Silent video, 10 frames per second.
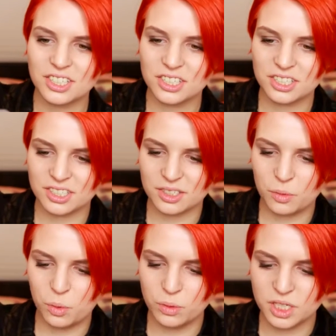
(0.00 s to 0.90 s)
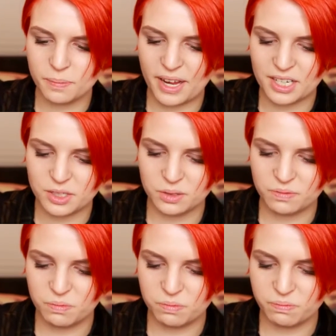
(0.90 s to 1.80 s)
just a water-based sort
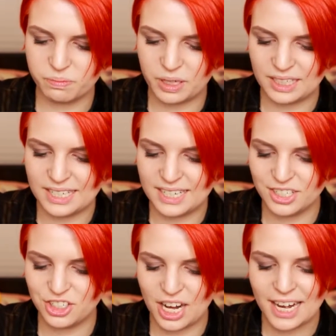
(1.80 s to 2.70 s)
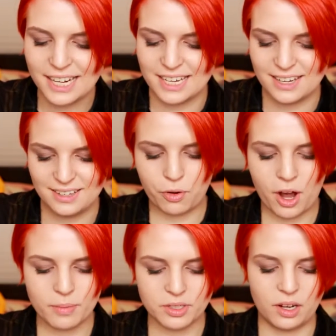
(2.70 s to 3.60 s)
of clear jelly. Most
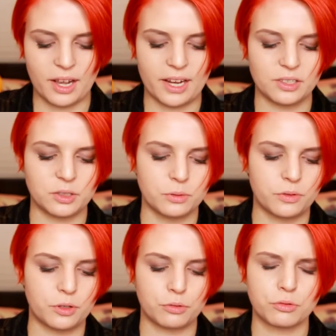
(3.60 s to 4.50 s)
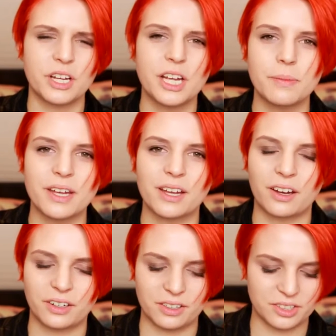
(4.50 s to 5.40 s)
primers are like a sort of creamy
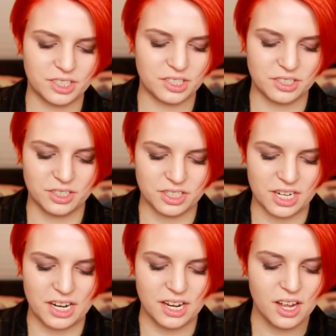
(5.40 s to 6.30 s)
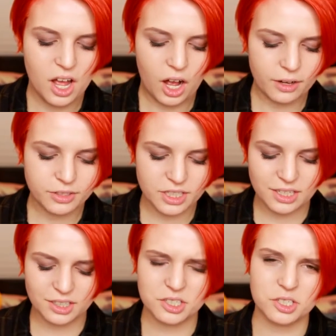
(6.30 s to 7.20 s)
kind of consistency. I've
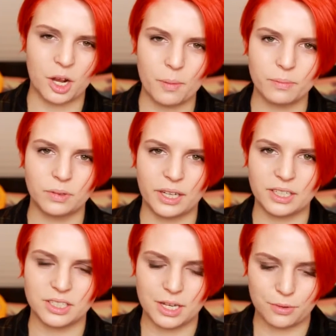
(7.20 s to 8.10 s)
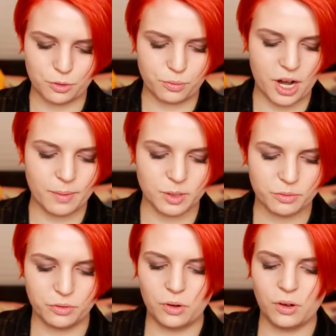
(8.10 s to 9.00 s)
seen some like see-through primers
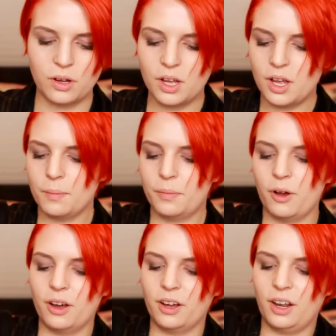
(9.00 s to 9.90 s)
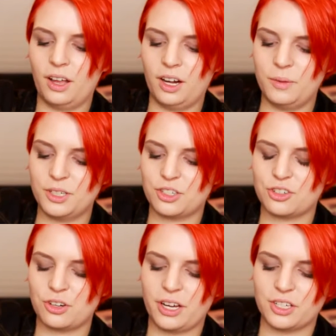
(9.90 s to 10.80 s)
before, but let me
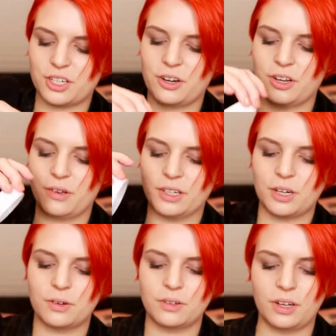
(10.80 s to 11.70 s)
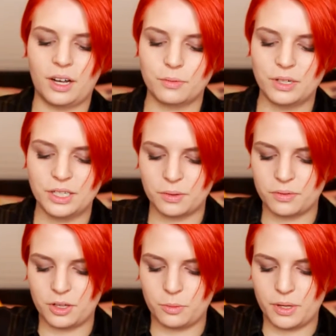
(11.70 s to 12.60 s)
just try and show you. I really
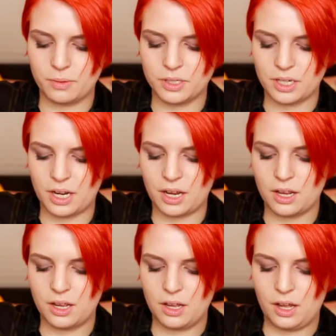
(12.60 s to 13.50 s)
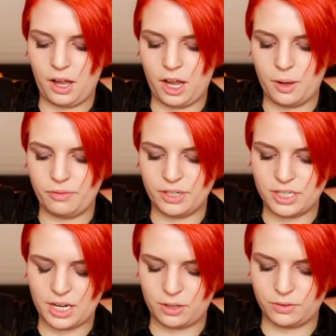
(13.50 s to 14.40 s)
don't think you'll be able to see. If I
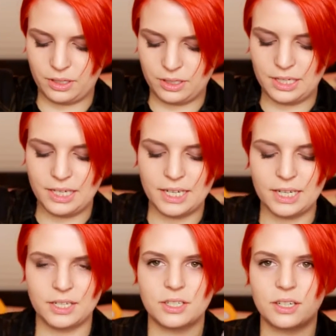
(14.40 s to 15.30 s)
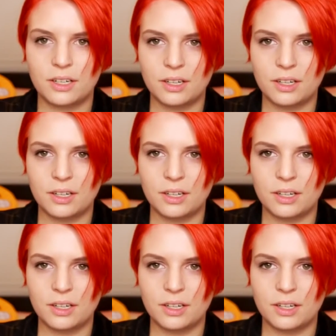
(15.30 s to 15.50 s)
take off the lid,